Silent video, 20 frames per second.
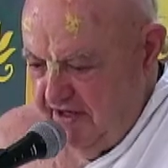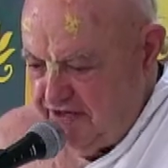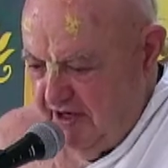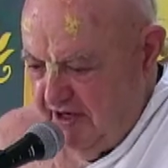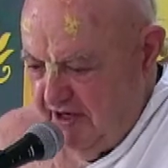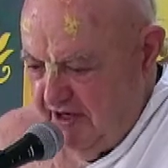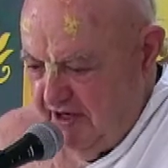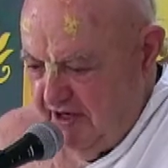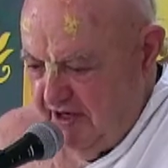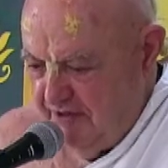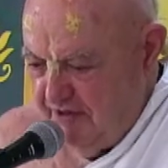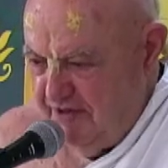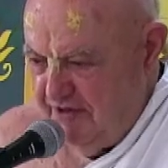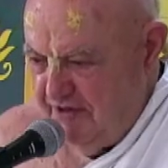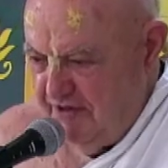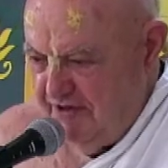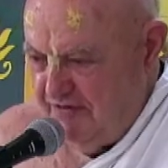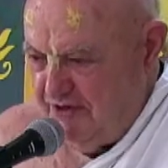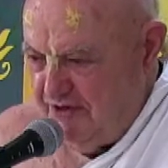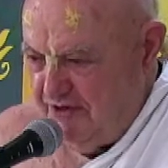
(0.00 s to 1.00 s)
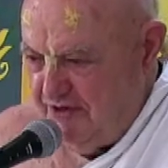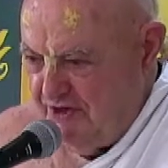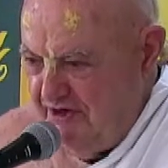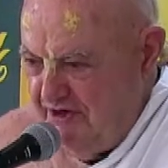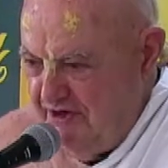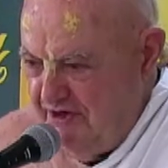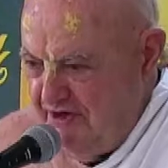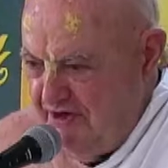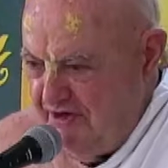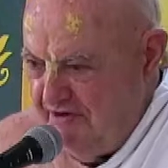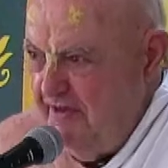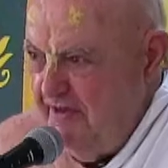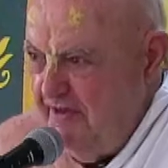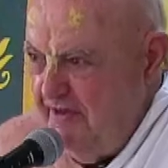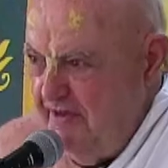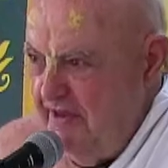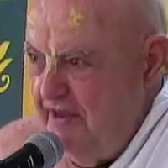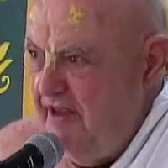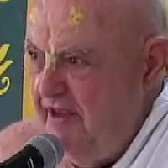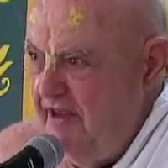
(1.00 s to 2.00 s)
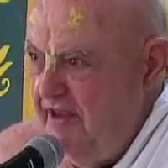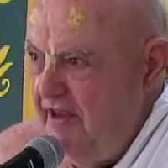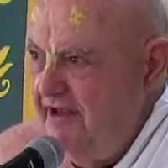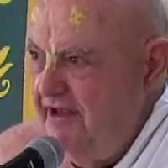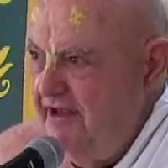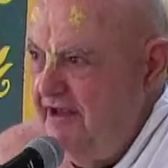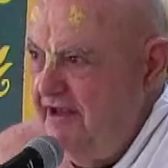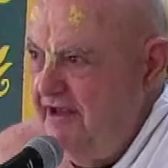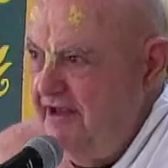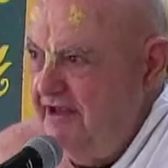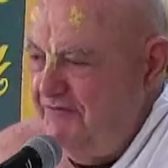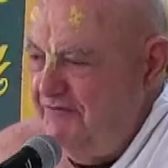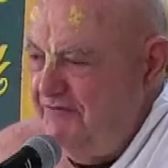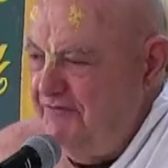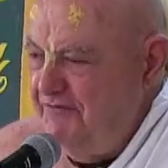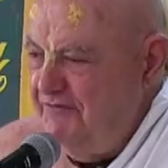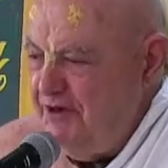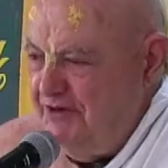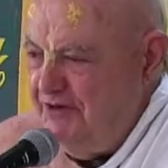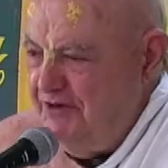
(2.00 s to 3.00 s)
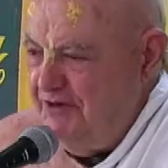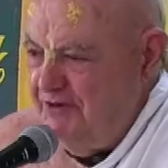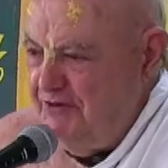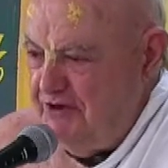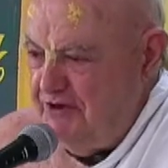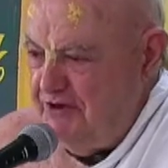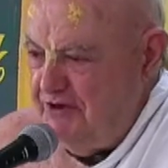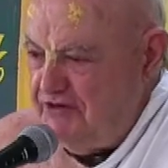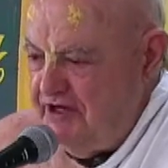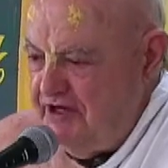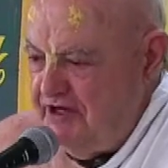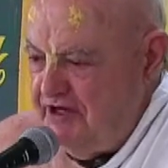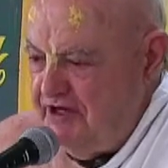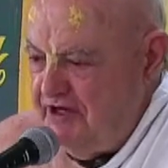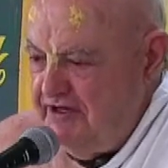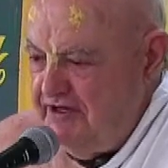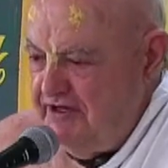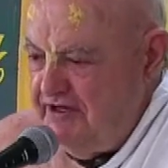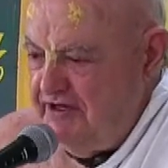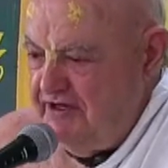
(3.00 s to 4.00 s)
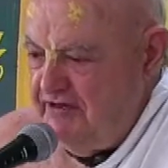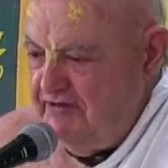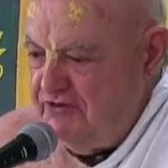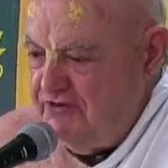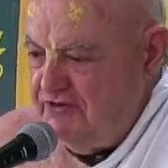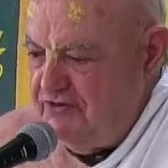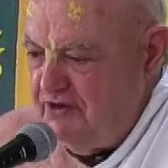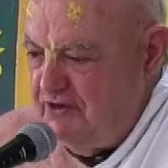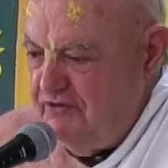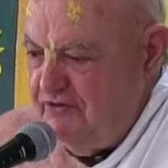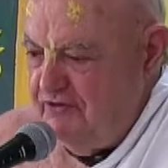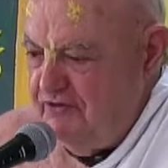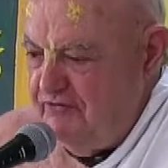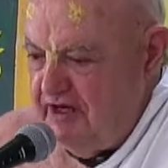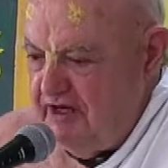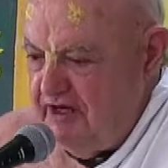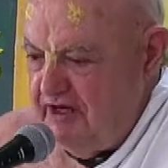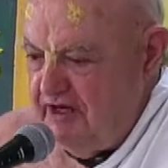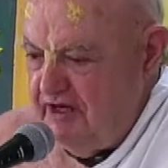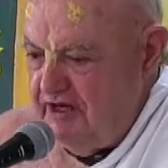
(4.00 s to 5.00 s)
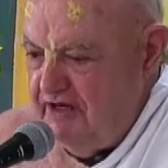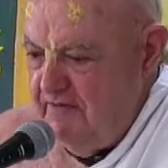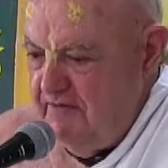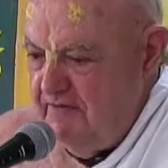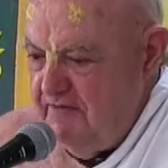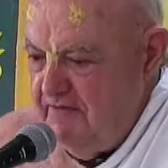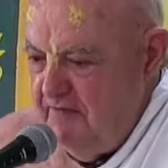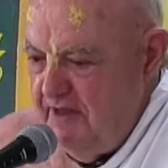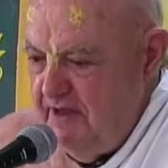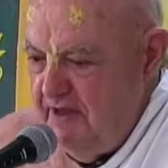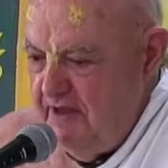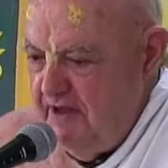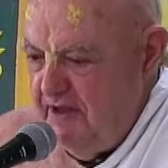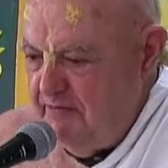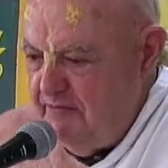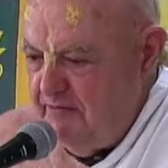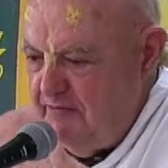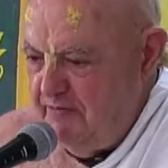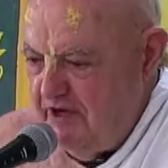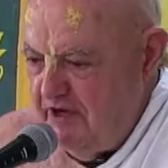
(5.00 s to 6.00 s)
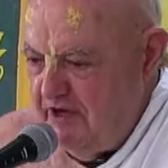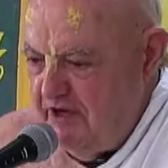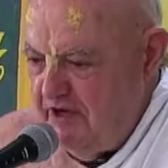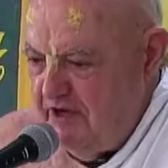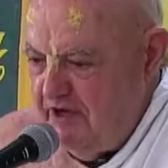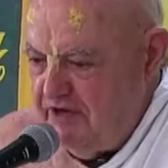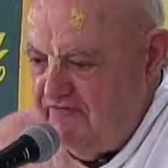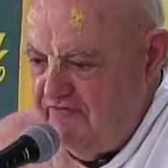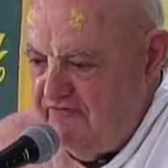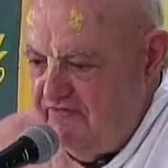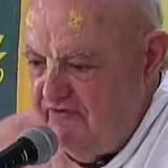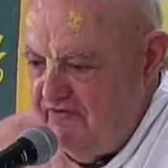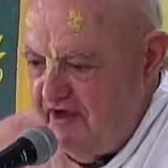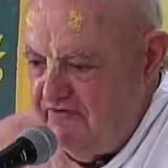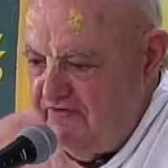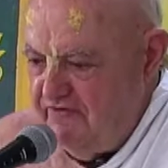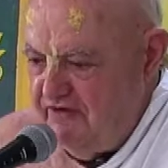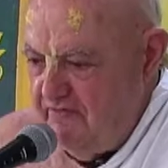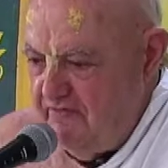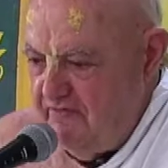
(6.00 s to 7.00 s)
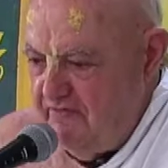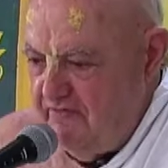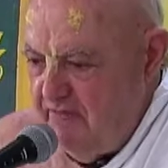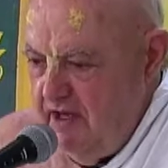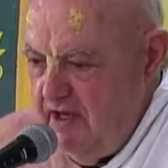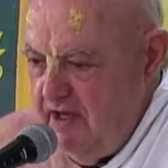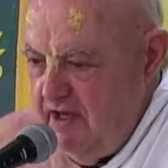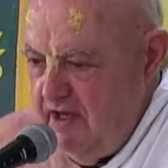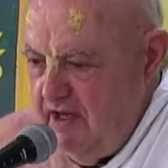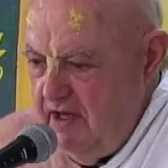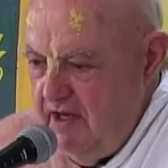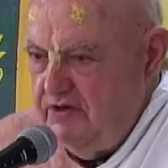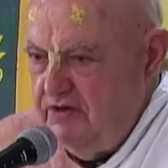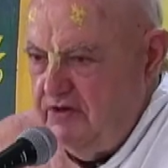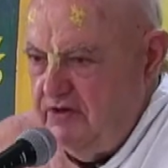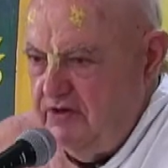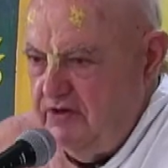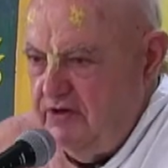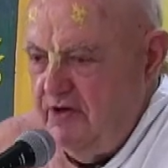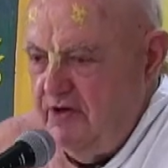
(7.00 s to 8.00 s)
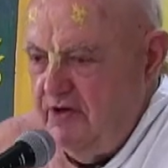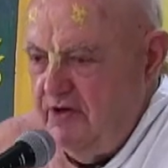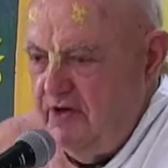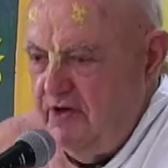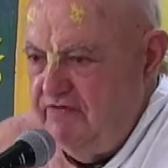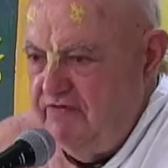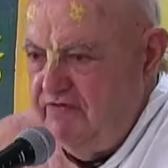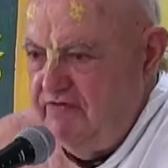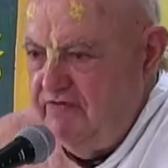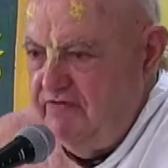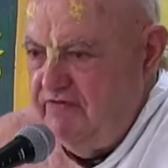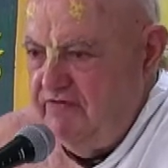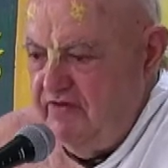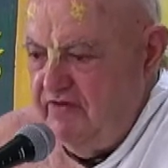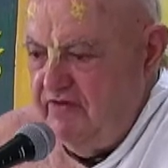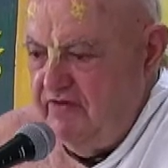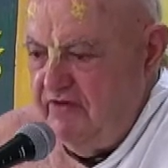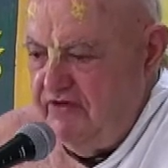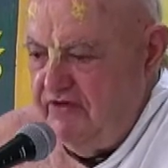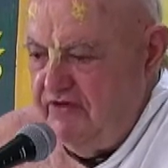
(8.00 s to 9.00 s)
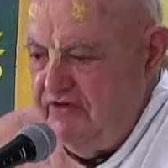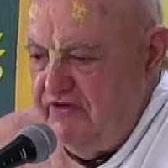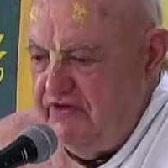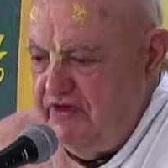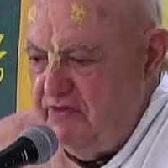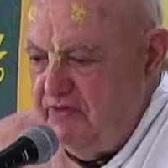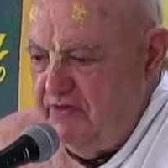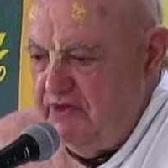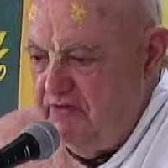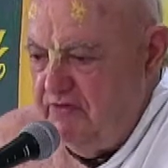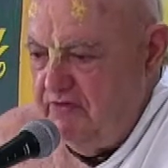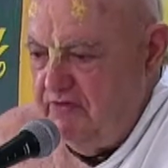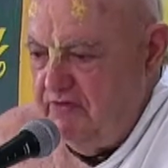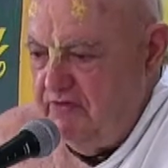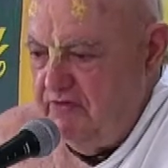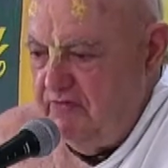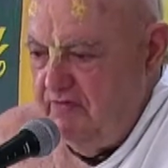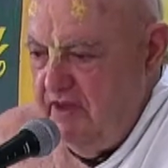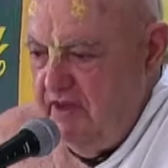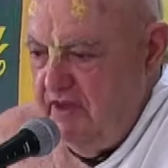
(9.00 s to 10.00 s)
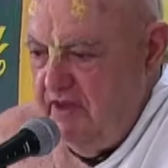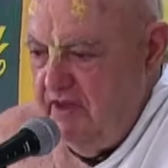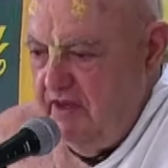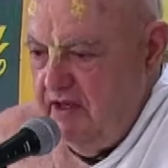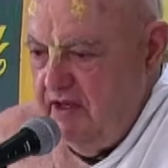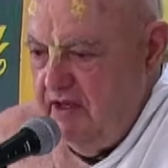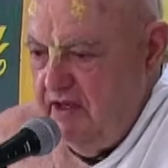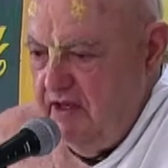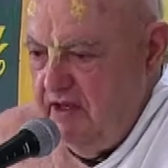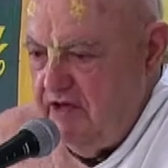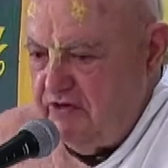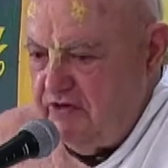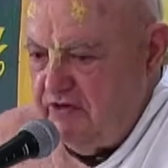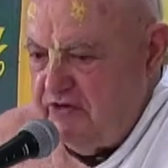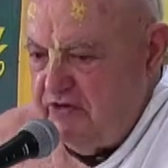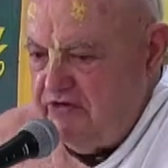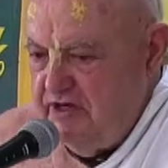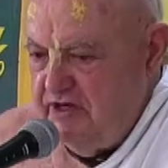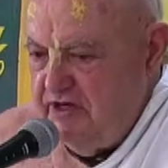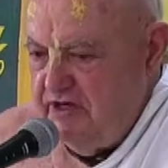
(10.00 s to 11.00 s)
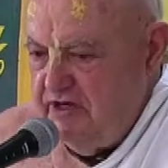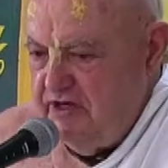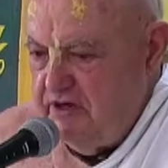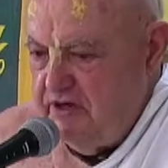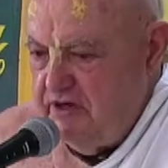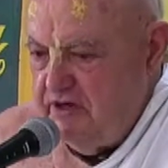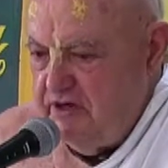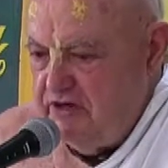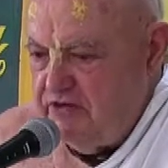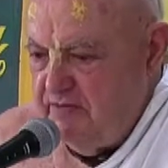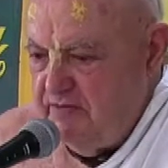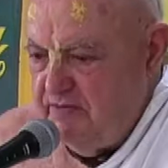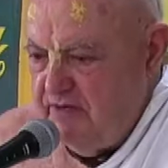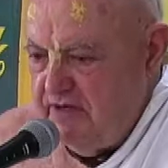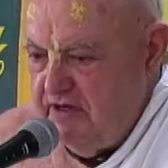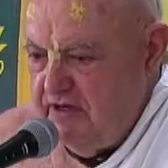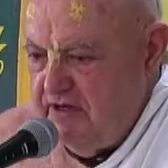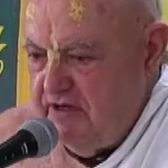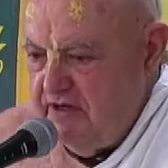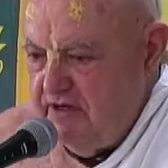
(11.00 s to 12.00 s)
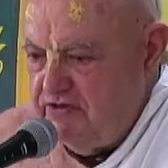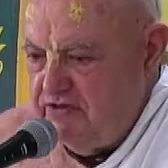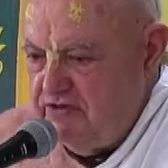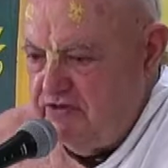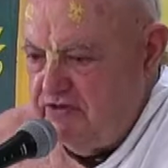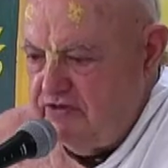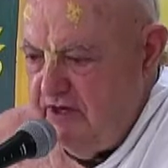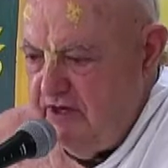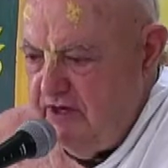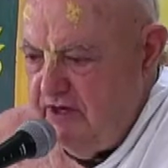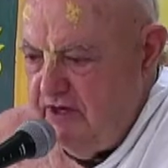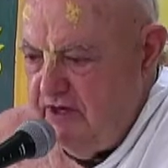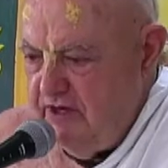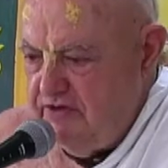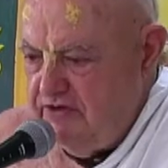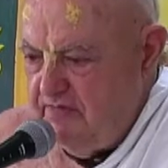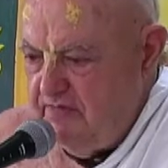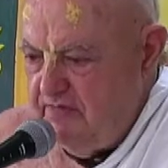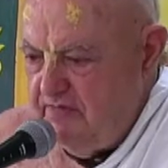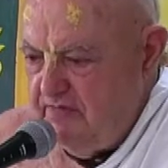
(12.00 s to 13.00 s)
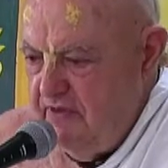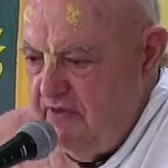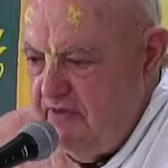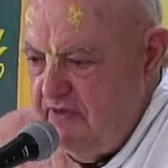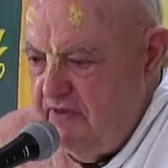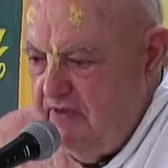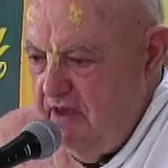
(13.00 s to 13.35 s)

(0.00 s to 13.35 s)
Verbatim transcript: They said, now we believe in God. Because if you can do this to get the result you've got, ultimately God's involved here. So God is involved in everything we do, especially in the arts. My God, it's just amazing.